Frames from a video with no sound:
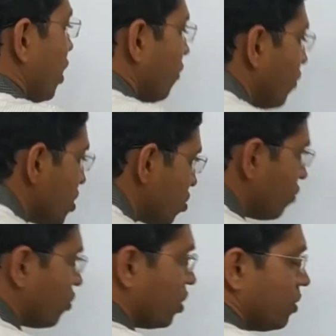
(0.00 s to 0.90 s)
First
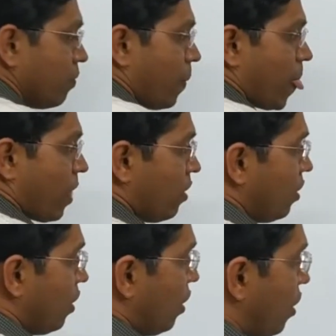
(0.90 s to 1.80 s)
of all,
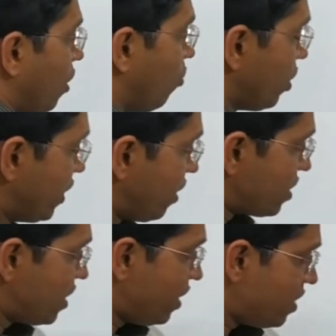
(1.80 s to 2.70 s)
what they are
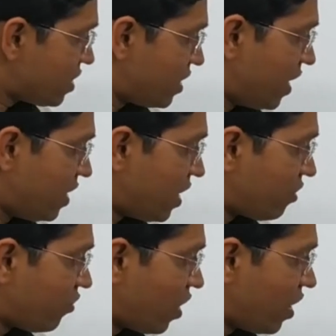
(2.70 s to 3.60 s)
saying is delta
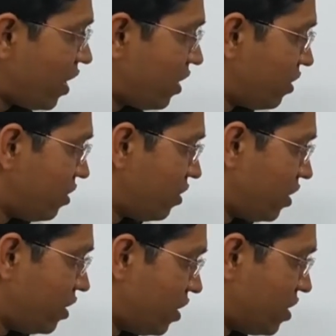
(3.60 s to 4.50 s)
phi
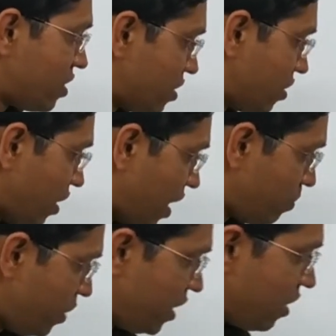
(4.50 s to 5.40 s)
in this at
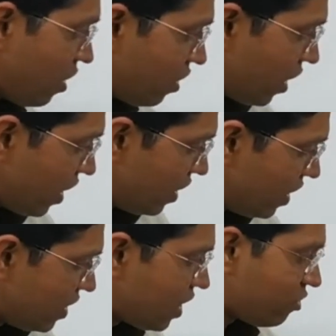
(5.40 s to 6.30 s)
beta and
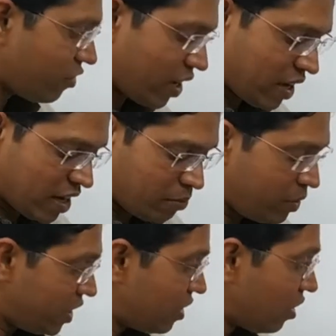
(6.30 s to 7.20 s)
delta phi at
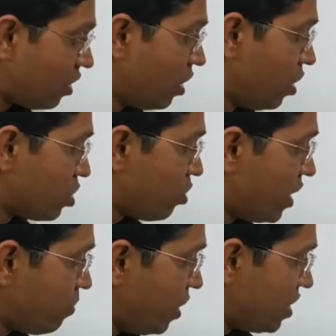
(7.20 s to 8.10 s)
beta. So
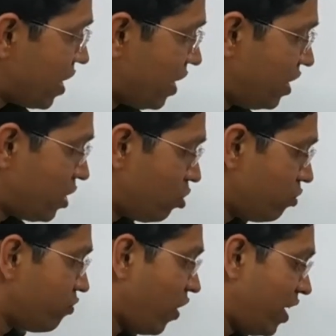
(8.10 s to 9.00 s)
it means I need to
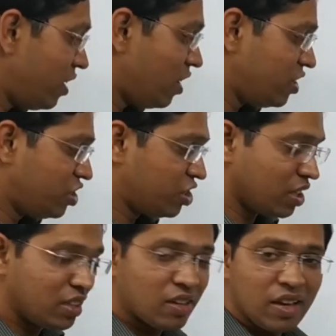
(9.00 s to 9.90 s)
find a
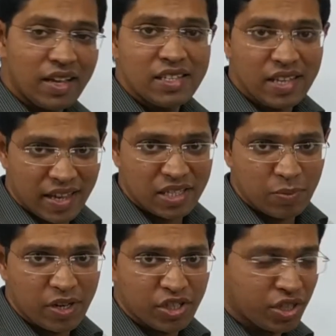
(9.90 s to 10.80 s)
generalized
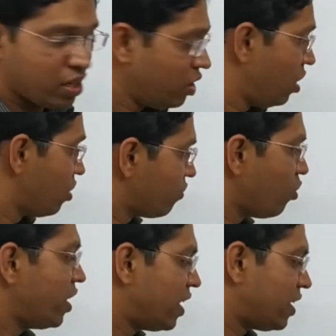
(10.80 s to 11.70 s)
expression
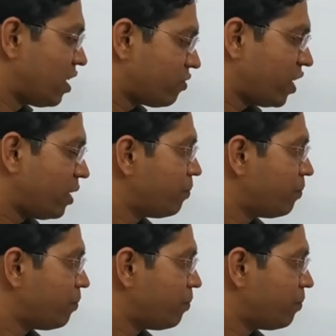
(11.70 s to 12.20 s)
for delta phi.